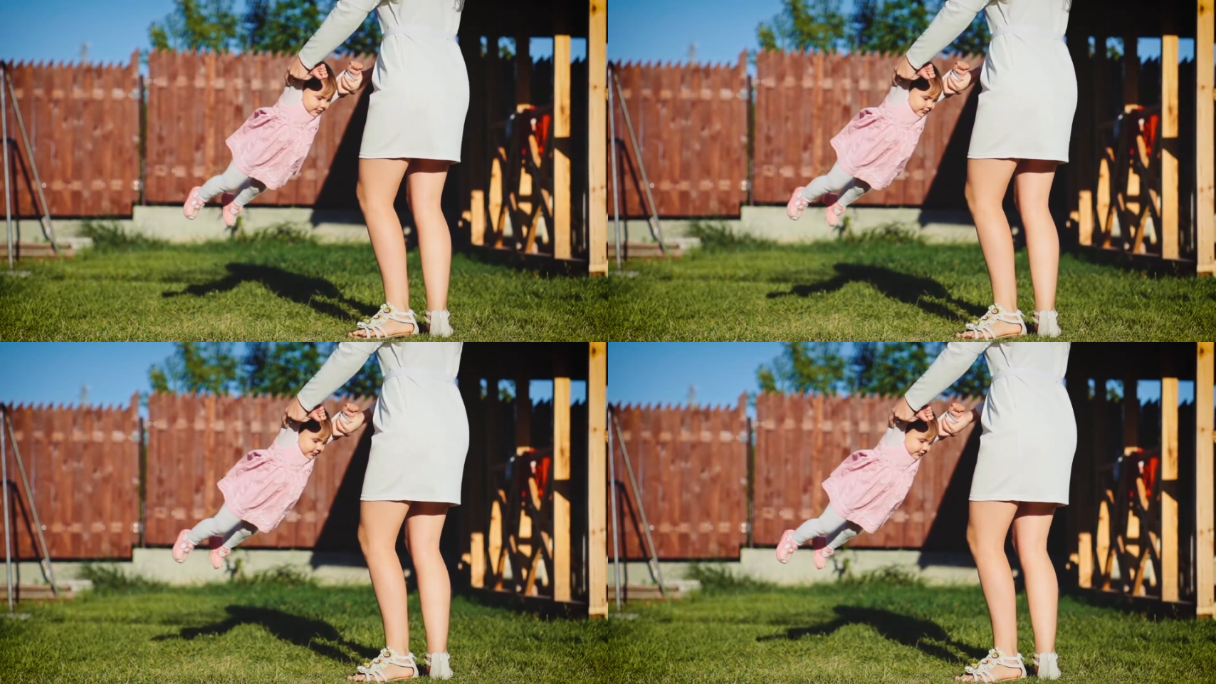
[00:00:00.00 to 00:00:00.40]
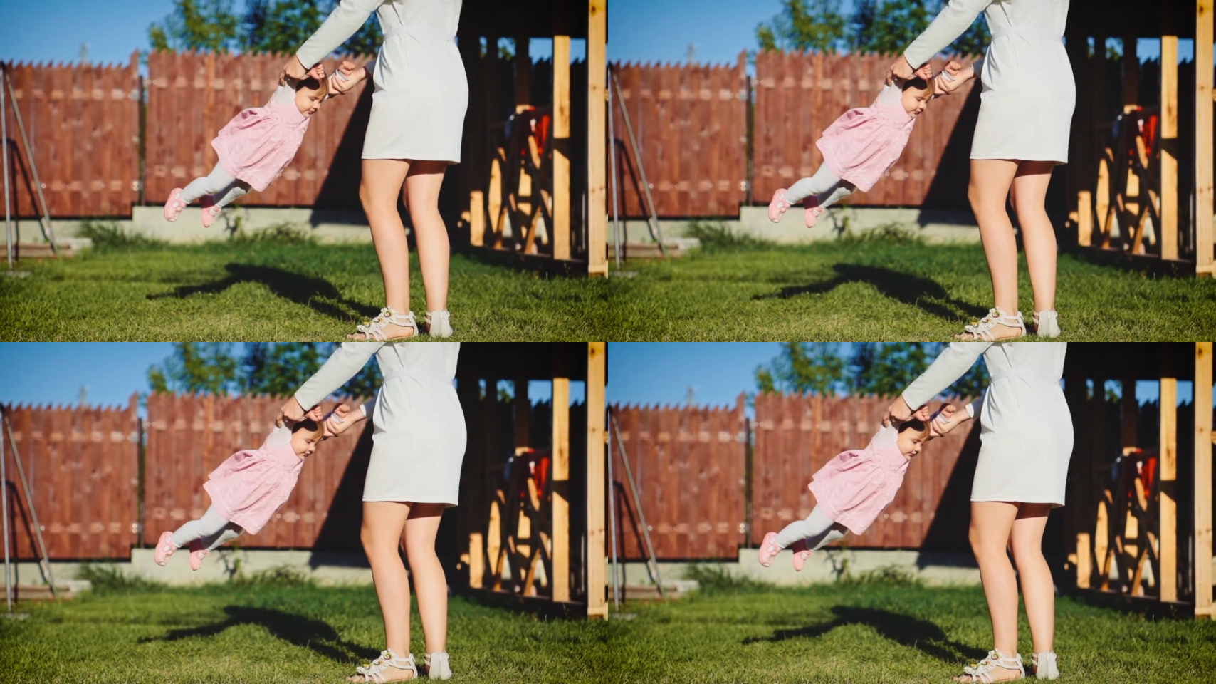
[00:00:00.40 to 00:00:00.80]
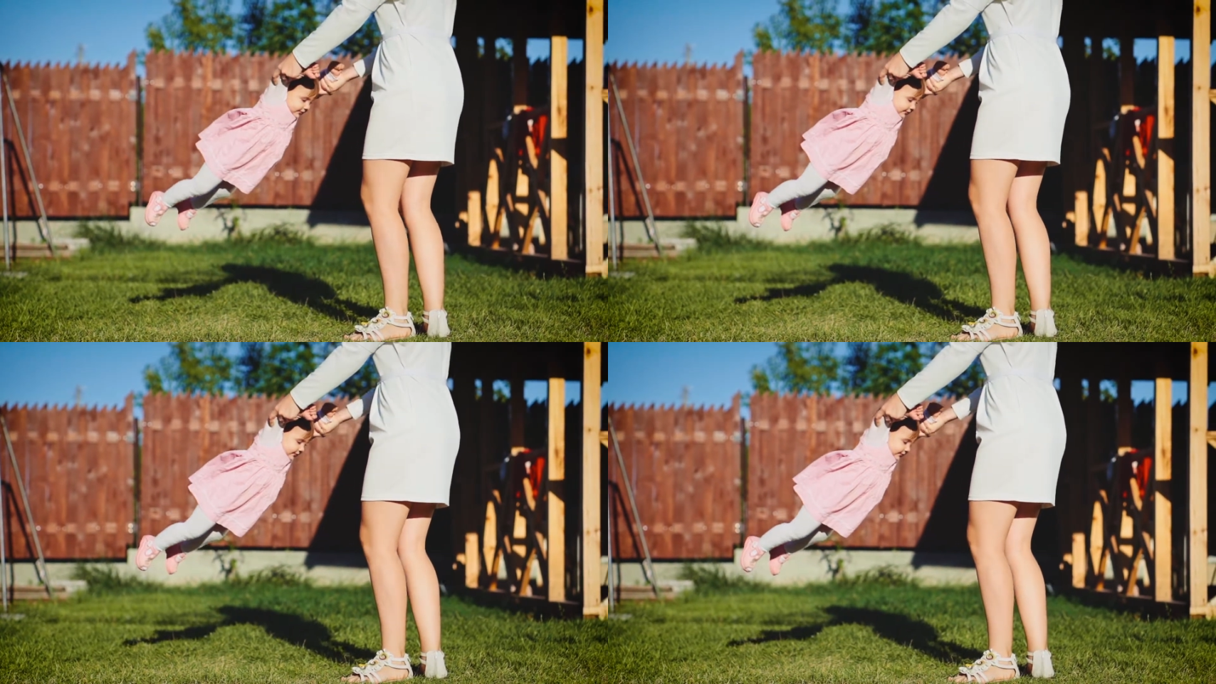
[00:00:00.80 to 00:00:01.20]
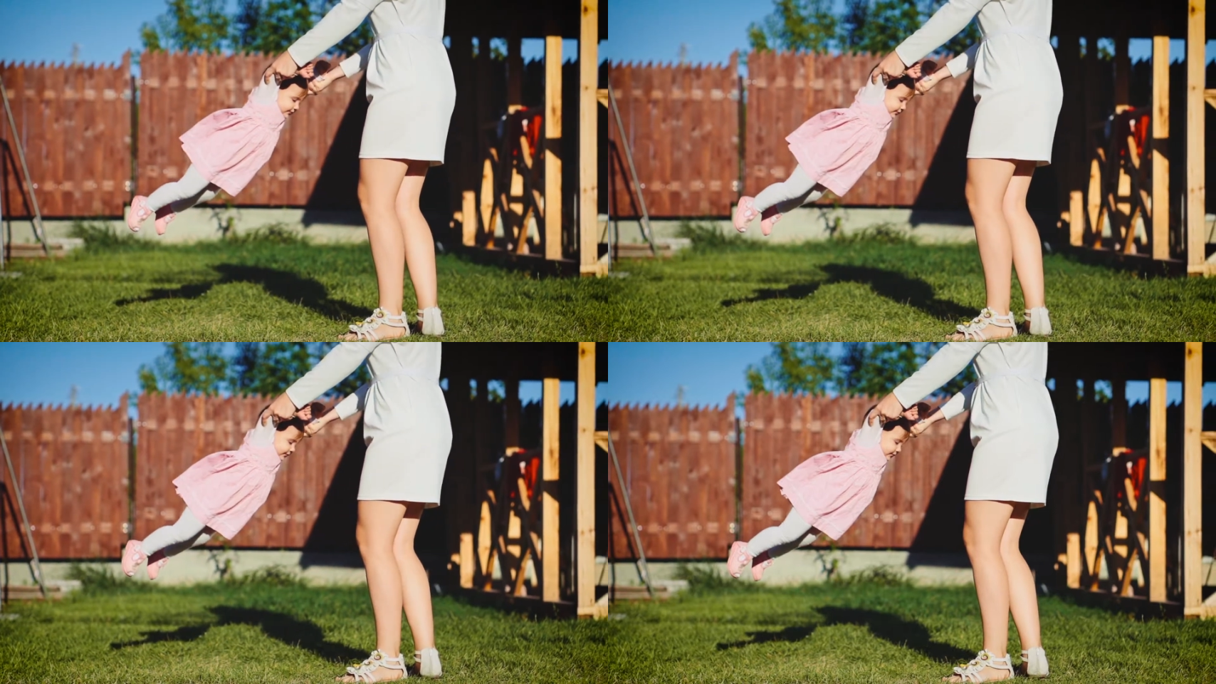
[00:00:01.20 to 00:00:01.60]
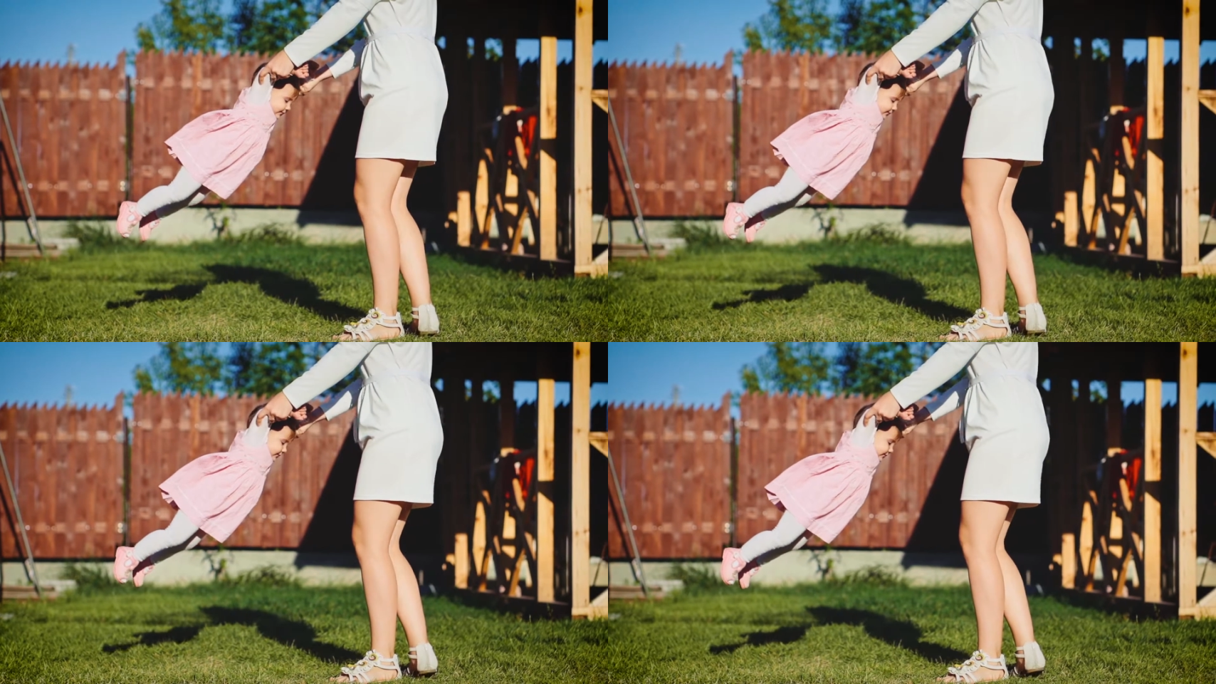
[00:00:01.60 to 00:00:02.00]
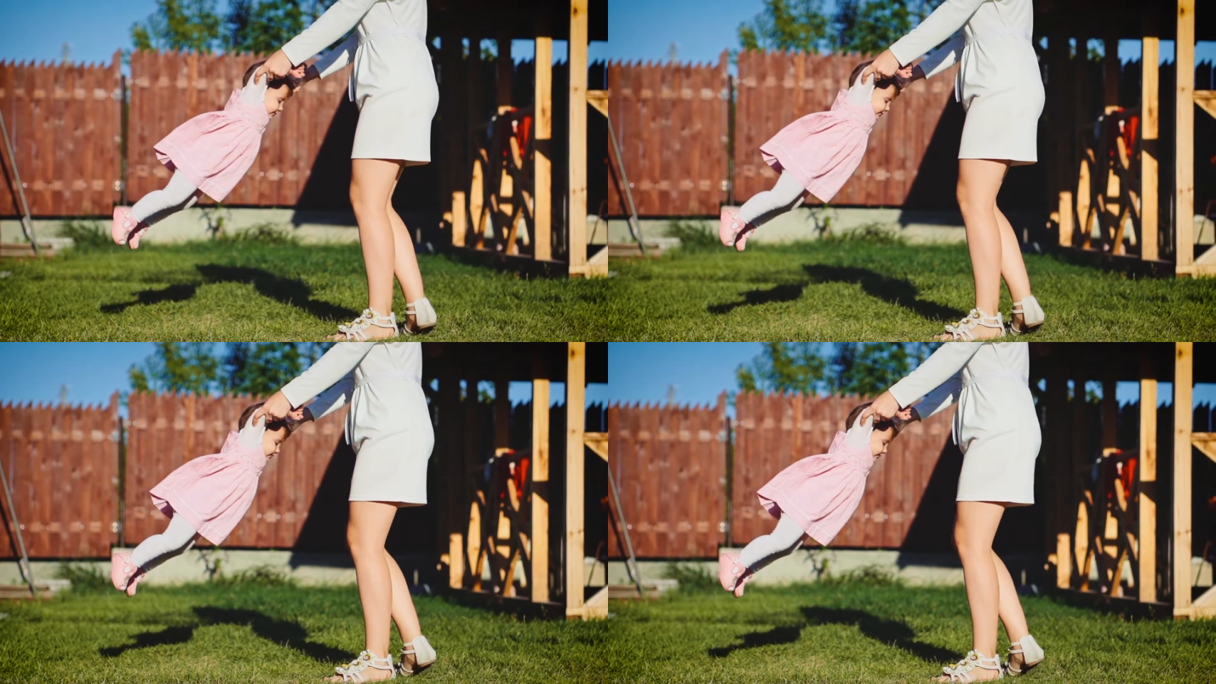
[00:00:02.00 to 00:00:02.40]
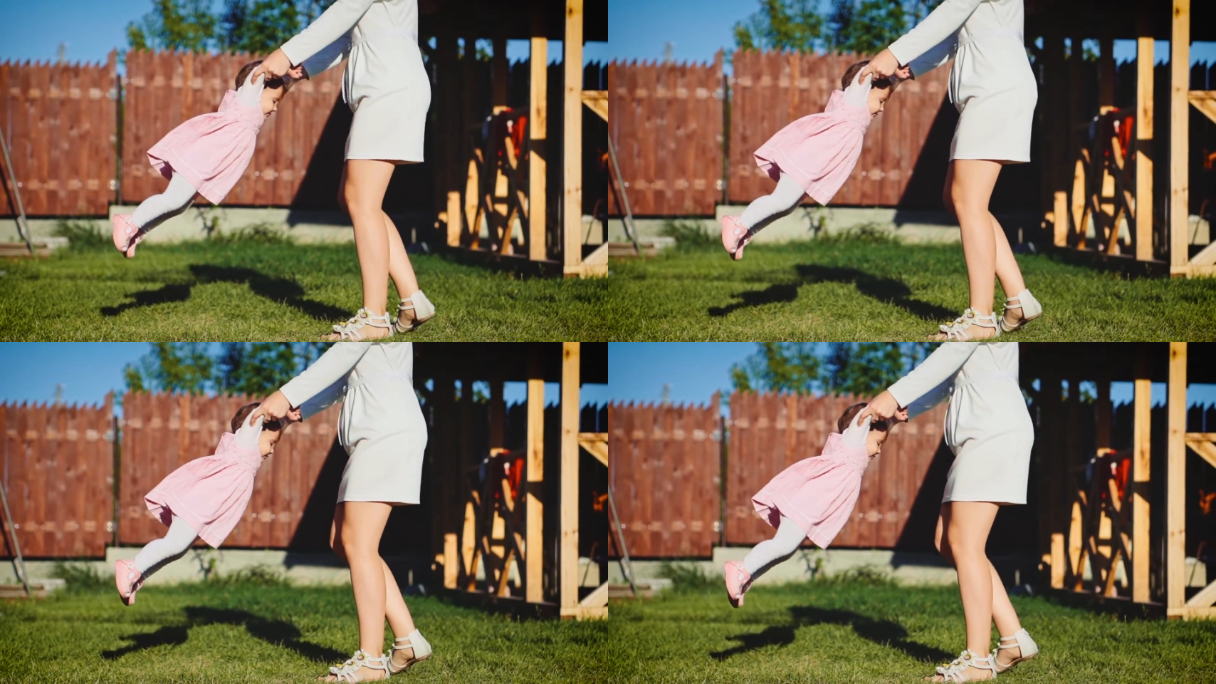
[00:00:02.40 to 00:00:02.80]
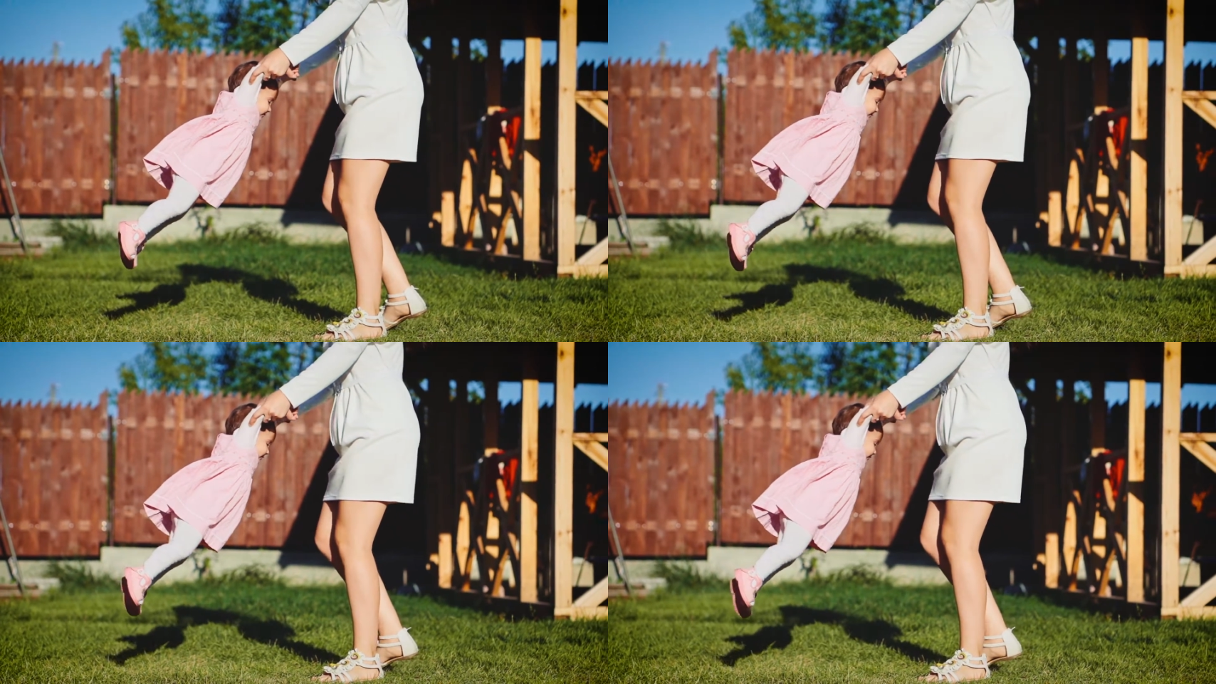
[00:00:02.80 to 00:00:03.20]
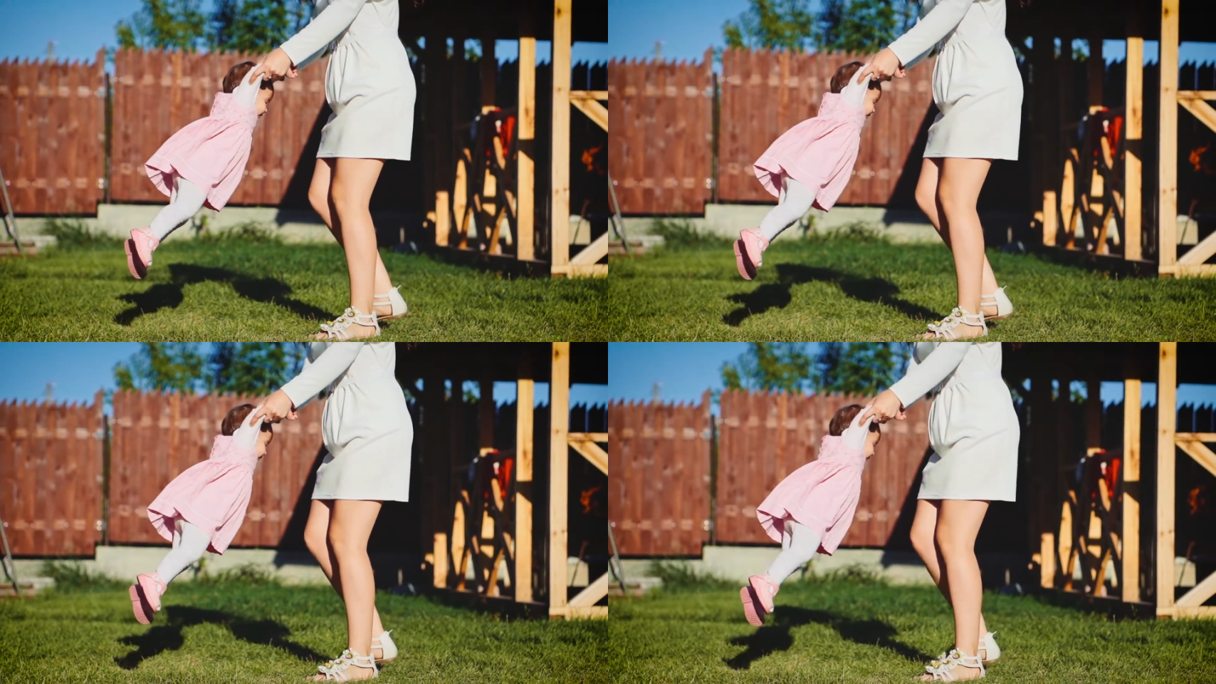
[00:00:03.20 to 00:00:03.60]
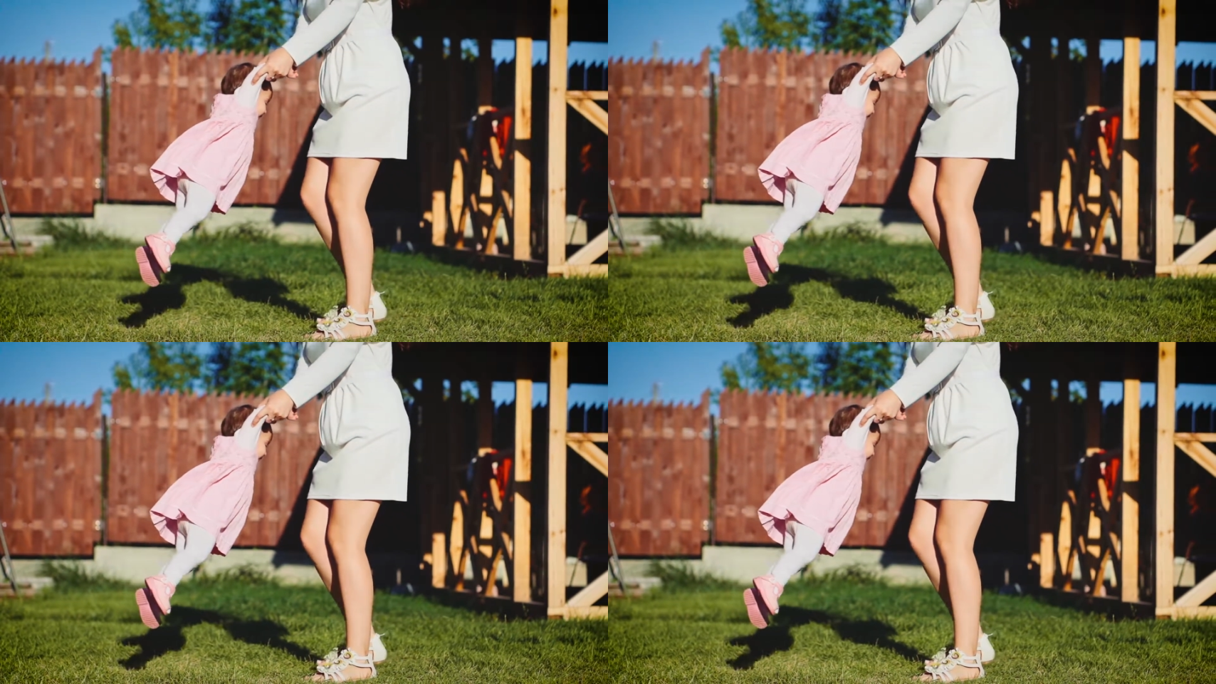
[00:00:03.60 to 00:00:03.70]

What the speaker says: (no speaker visible)